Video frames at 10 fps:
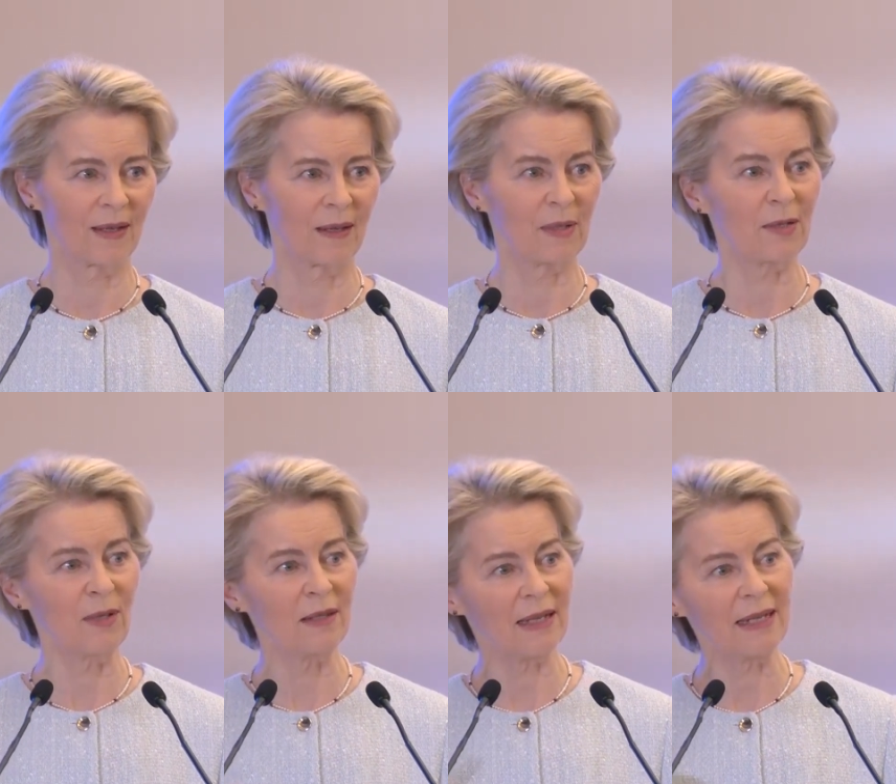
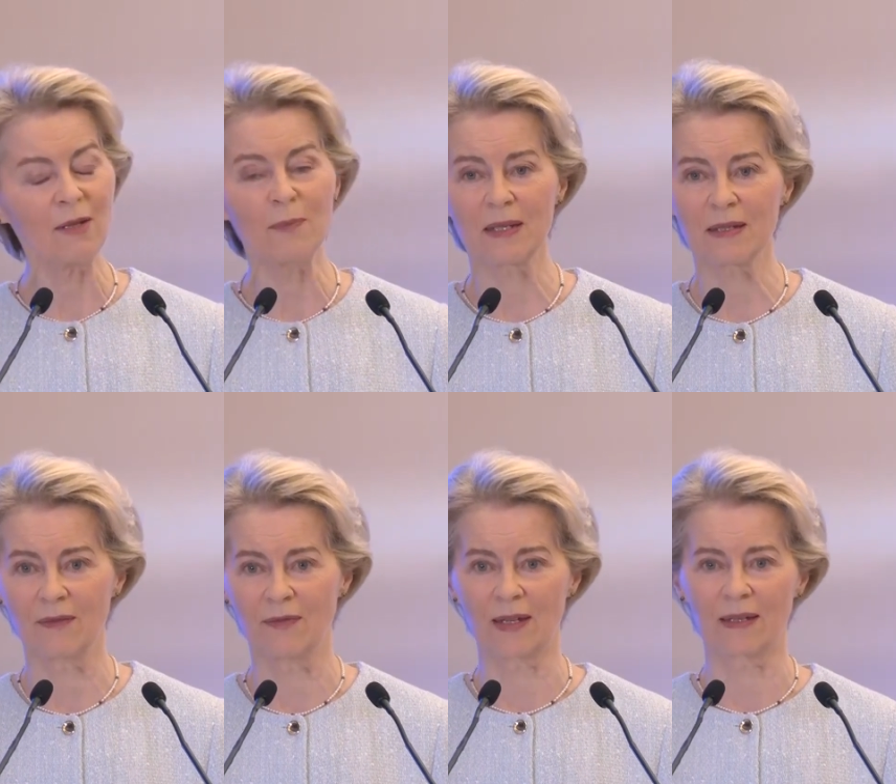between the
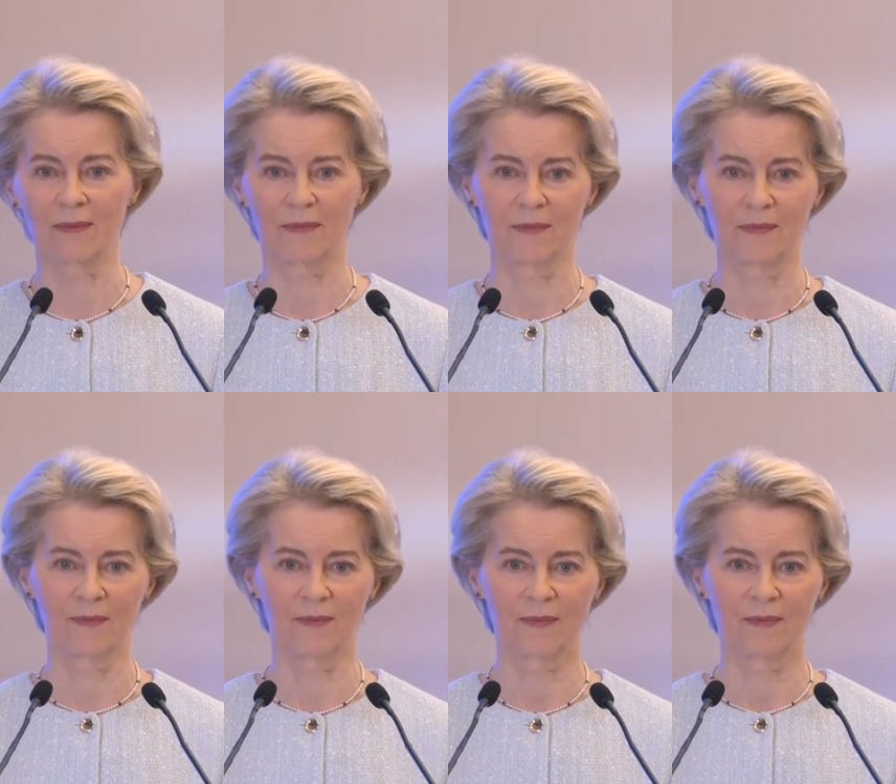Indo-Pacific
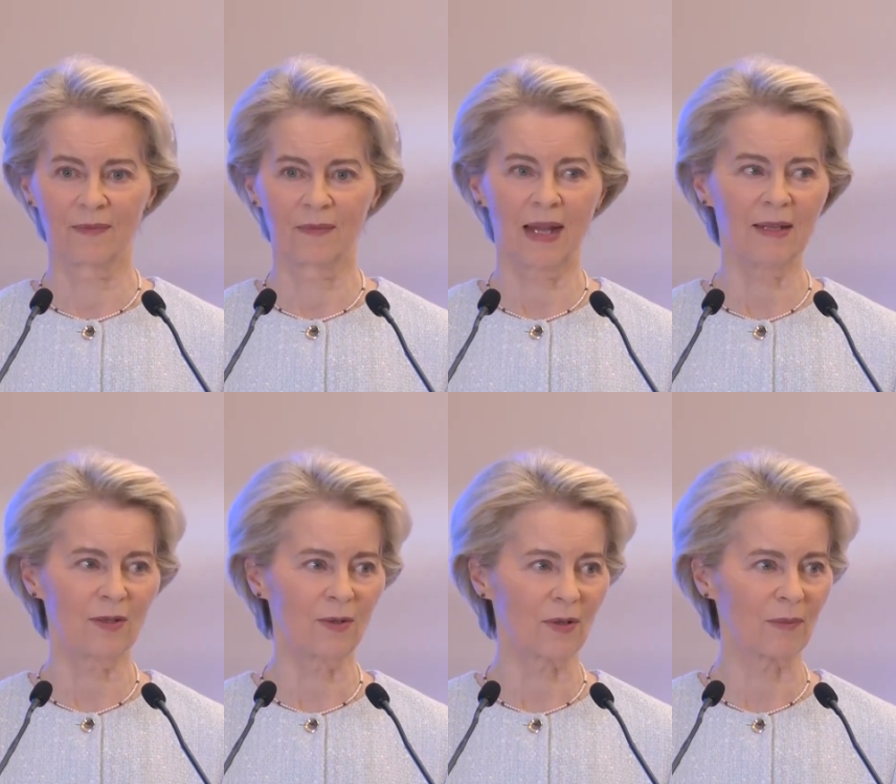and
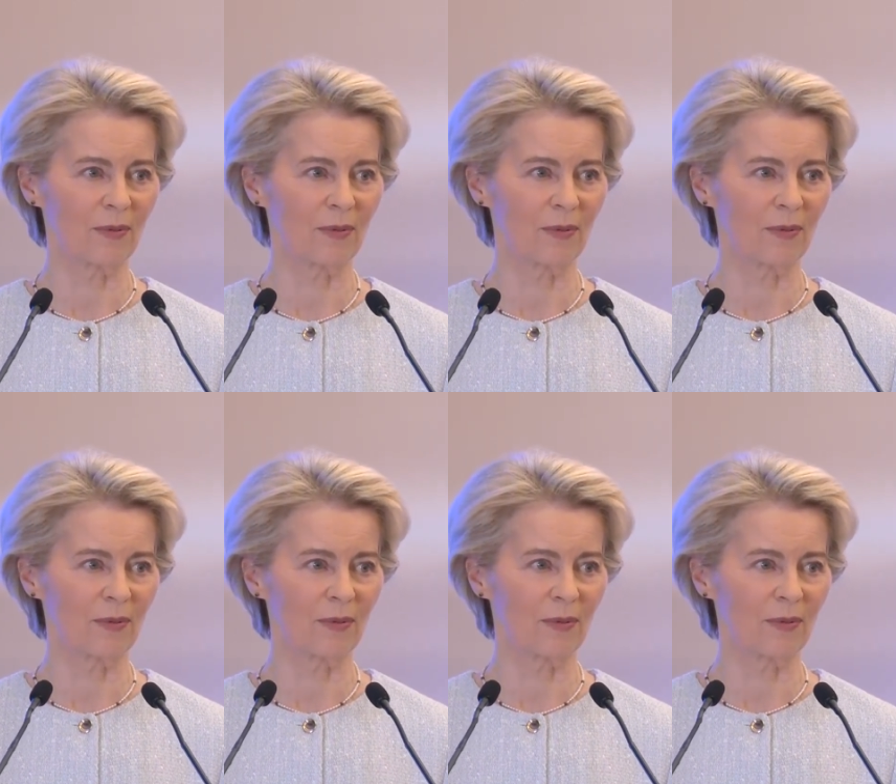Europe.